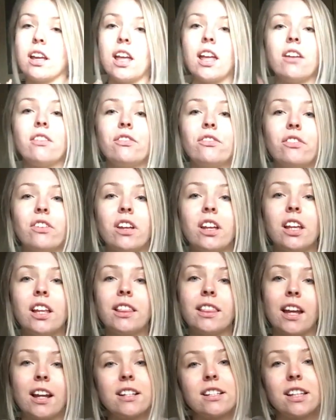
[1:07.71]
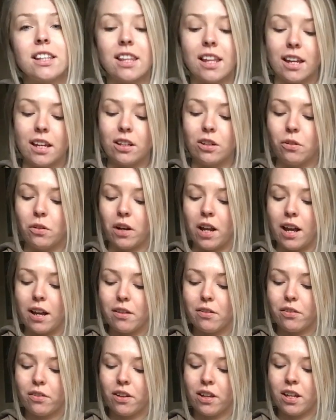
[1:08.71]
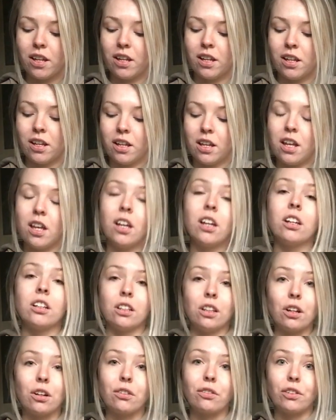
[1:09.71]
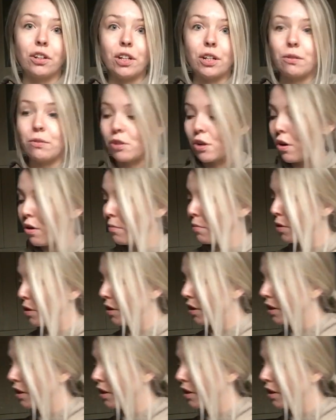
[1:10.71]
If that is a thing in your life, look for a new job.